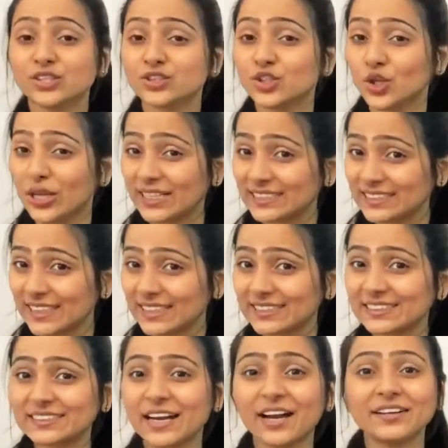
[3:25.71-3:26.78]
So let's get
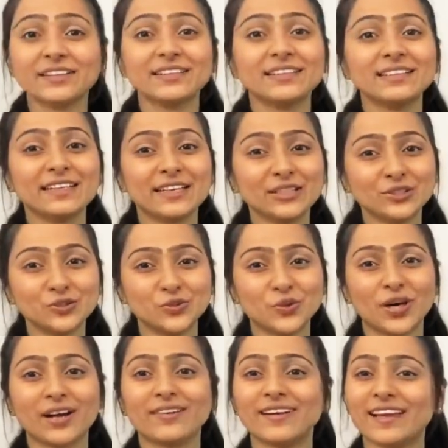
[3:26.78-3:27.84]
started and do
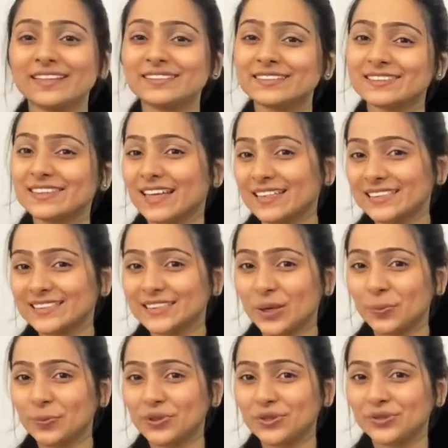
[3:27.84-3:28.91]
our exercise
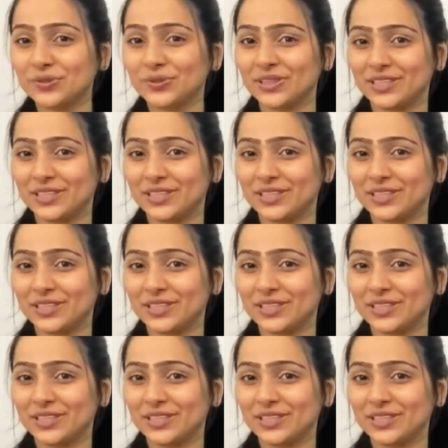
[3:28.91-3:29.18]
number 3,